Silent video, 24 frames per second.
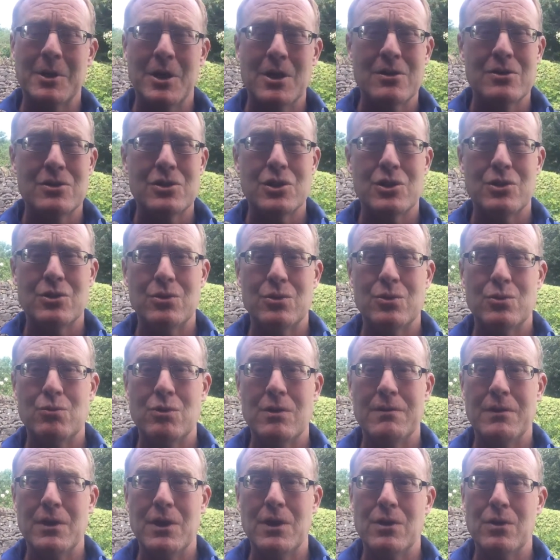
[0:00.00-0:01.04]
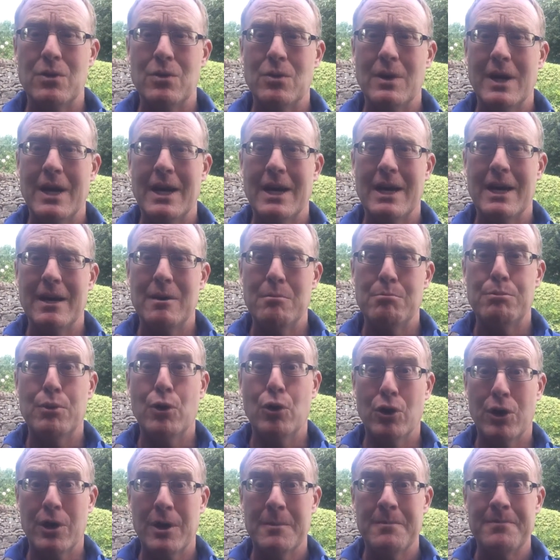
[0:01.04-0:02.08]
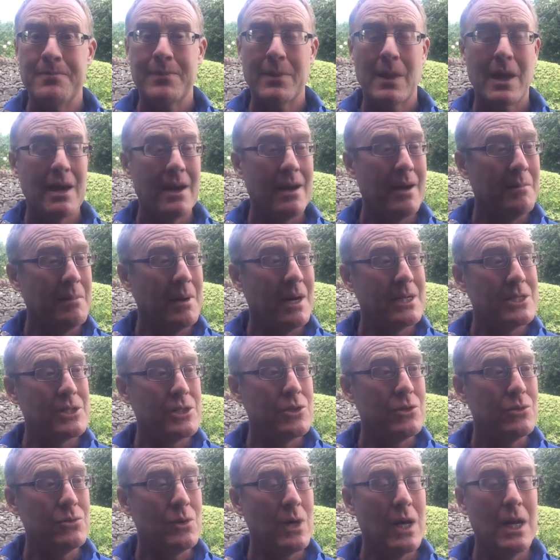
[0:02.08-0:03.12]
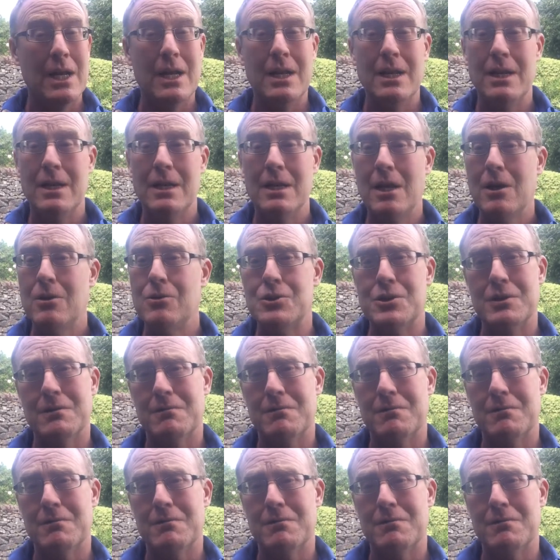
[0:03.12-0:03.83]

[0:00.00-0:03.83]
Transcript: going to review a book. I do loads